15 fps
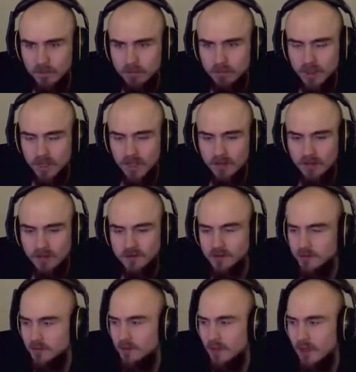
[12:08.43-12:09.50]
And
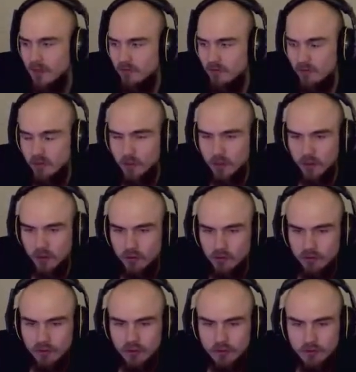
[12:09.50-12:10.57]
there's plenty of room on a
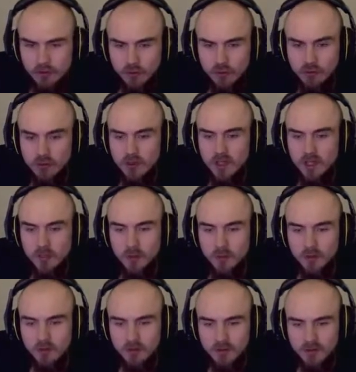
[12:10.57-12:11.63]
controller or a
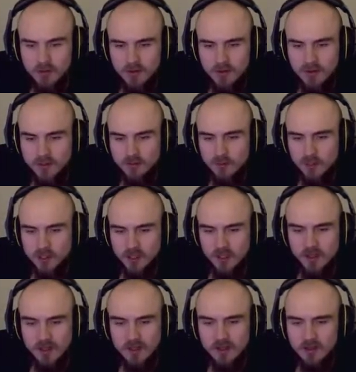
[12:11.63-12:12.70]
keyboard,
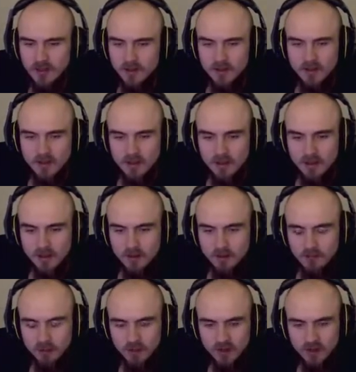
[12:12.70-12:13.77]
especially.
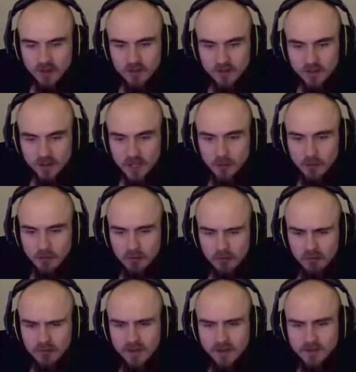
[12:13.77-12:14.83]
For it. The game only
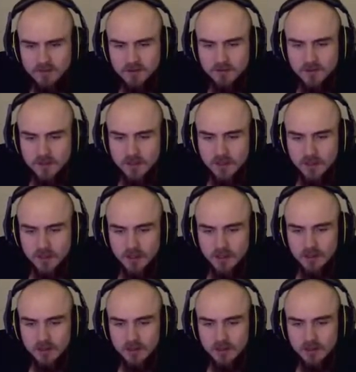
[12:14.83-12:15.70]
really uses 3